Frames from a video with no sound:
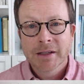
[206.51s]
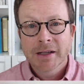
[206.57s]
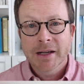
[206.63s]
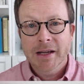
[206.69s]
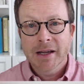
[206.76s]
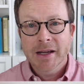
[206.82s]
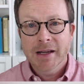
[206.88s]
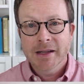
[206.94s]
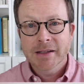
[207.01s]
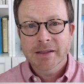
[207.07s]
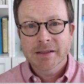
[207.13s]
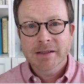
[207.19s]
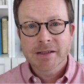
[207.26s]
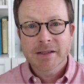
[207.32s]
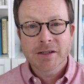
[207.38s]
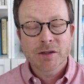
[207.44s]

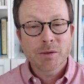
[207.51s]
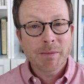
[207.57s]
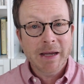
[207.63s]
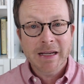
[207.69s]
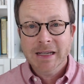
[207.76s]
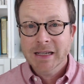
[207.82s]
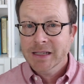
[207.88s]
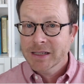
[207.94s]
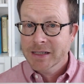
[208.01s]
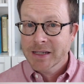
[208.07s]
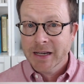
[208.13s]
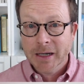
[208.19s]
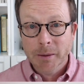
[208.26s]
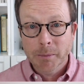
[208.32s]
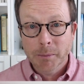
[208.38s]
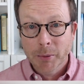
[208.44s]
And you may need to
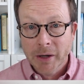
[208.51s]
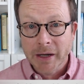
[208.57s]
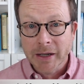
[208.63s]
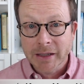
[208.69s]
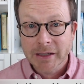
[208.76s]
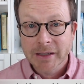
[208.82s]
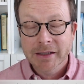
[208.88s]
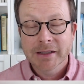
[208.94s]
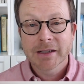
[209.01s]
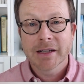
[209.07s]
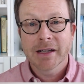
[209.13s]
take a break.